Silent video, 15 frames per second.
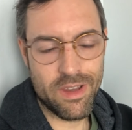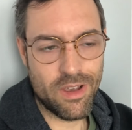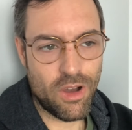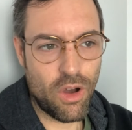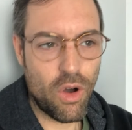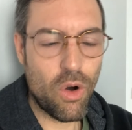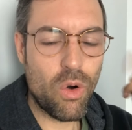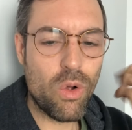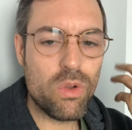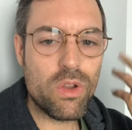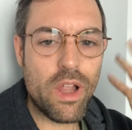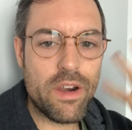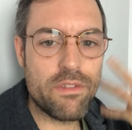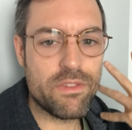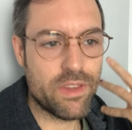A whole
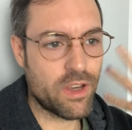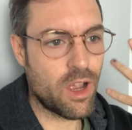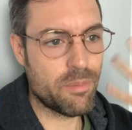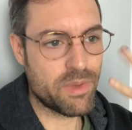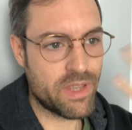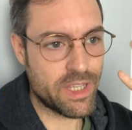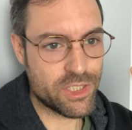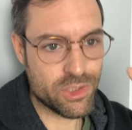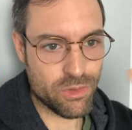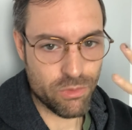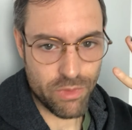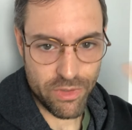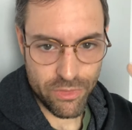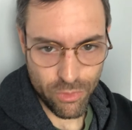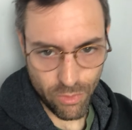lot of the computational
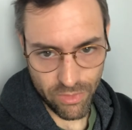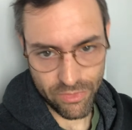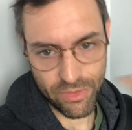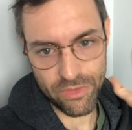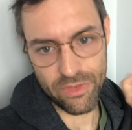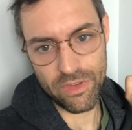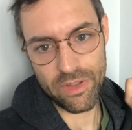resources